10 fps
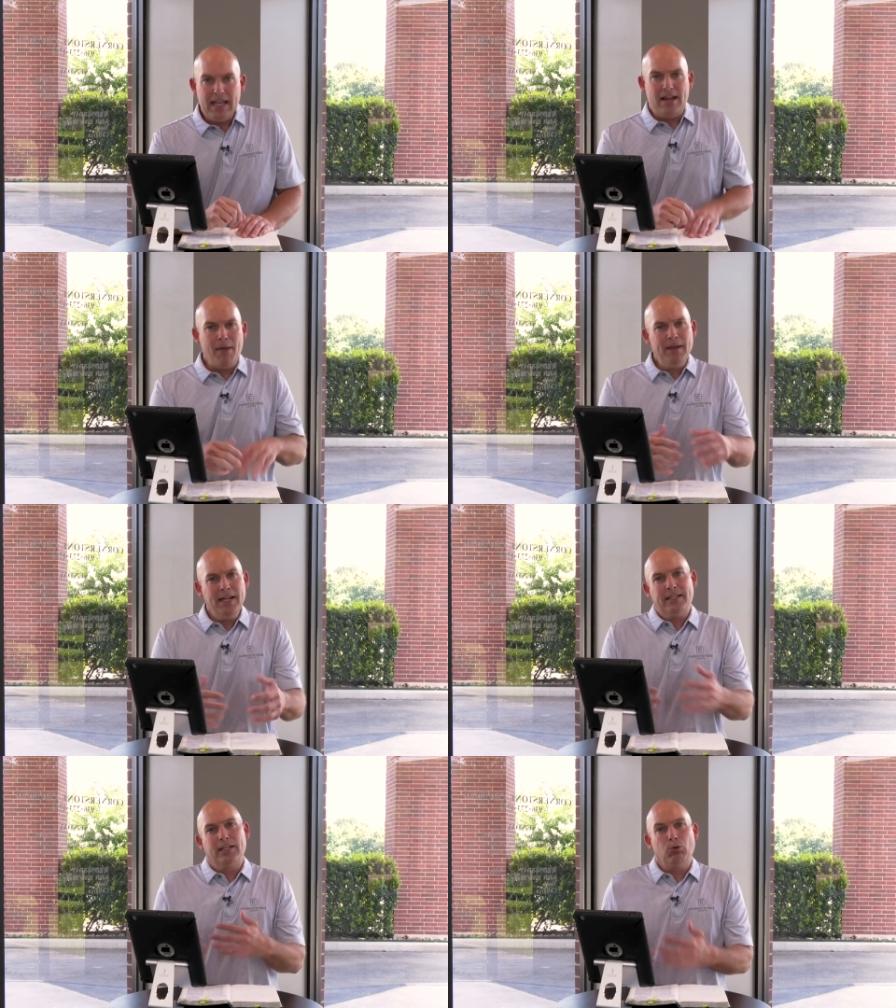And I'm
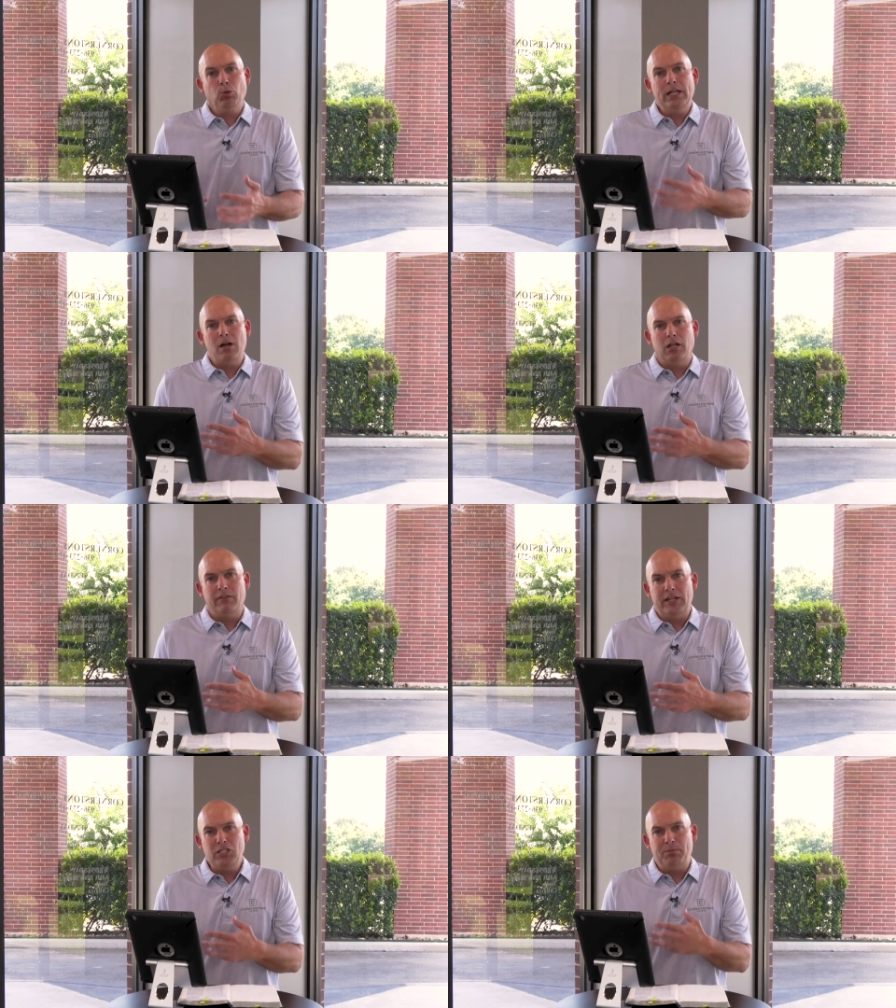not going to read all
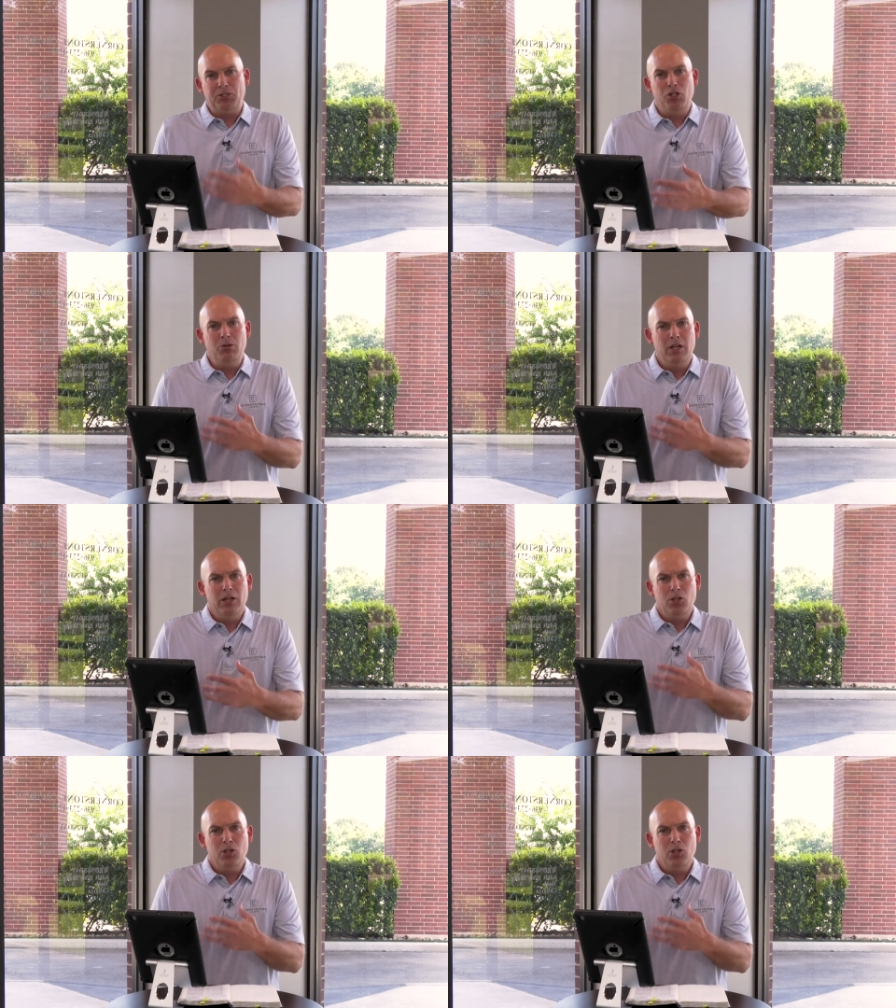of this, but you,